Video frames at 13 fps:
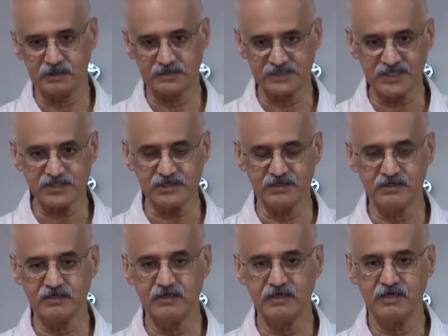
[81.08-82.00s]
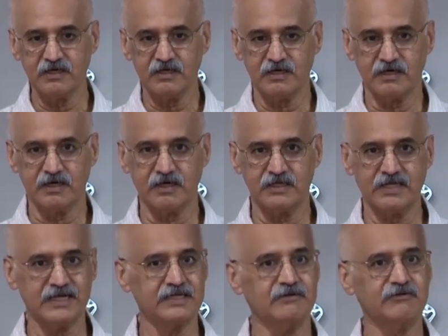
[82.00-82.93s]
session,
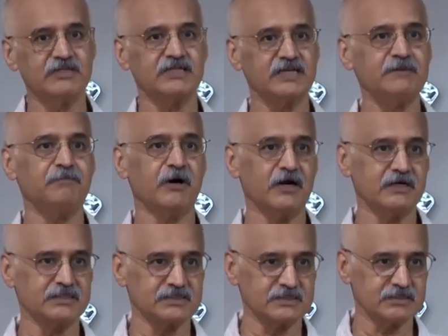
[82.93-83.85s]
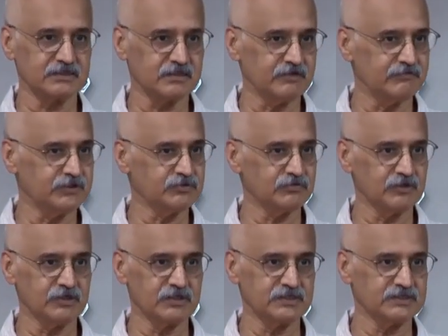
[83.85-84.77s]
that there were three parts, which
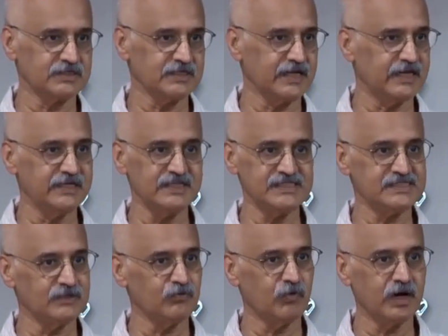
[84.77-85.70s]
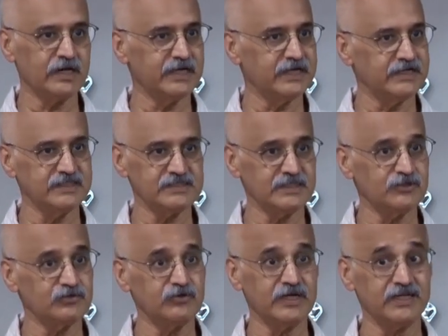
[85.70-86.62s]
was the NDC 1,
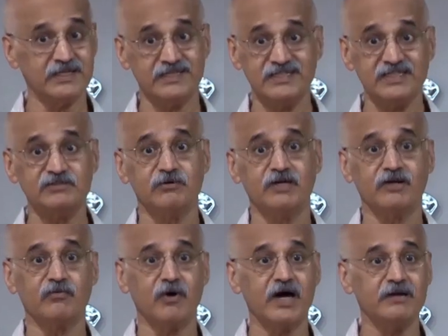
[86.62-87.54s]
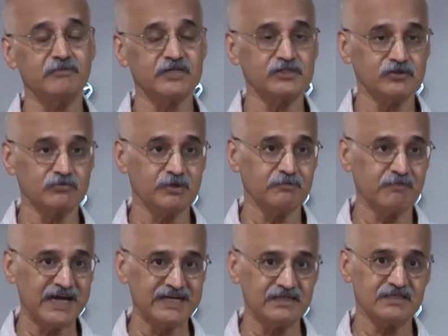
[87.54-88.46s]
NDC 2, and these were requirements we
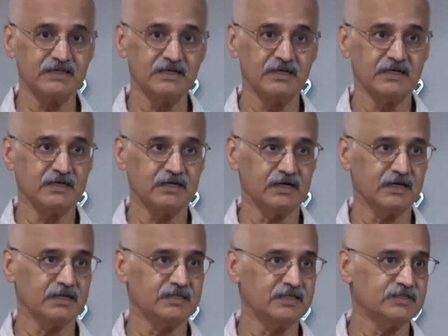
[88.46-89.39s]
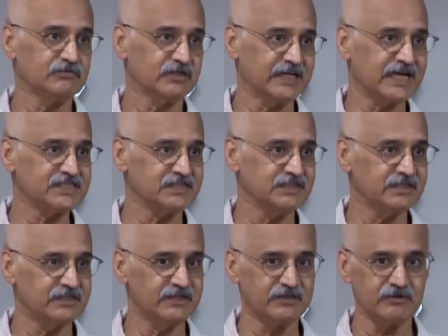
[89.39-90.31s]
met. These were
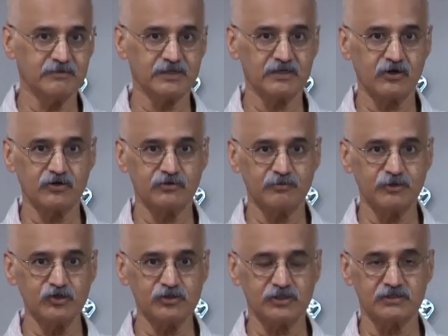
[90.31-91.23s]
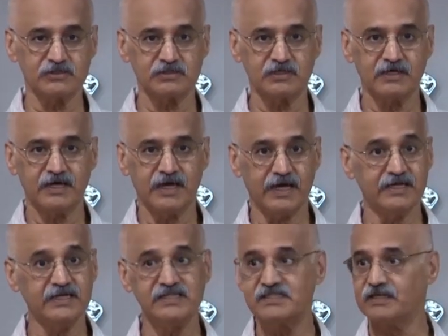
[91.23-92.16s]
nationally determined contributions.
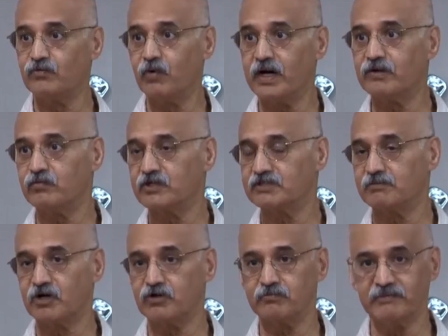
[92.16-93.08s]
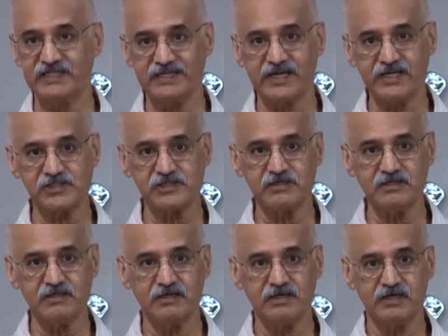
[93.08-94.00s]
NDC 1 was about mitigation,